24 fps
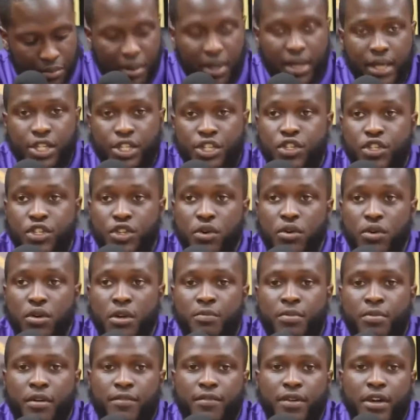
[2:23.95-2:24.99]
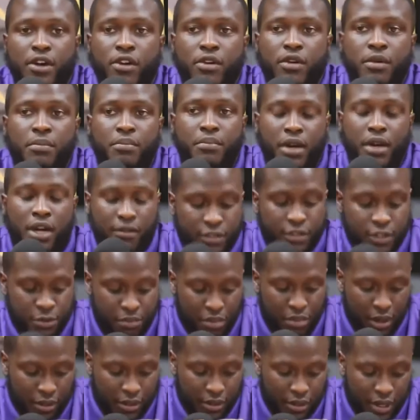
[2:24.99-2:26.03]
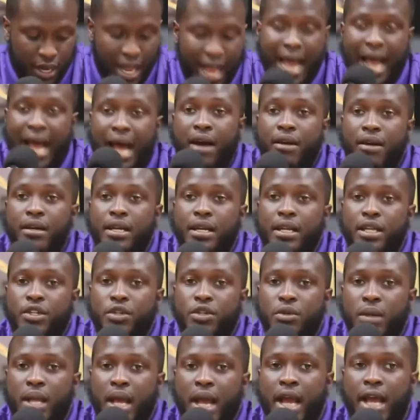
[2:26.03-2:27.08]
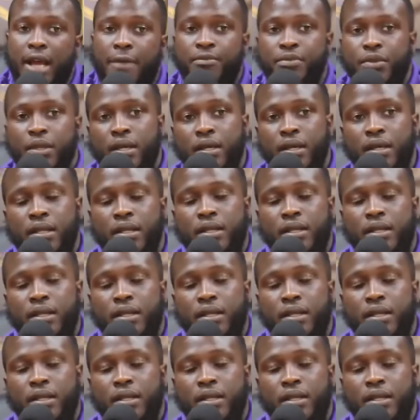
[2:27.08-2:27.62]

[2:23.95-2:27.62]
But Judah prevailed above his brethren. How did he do that?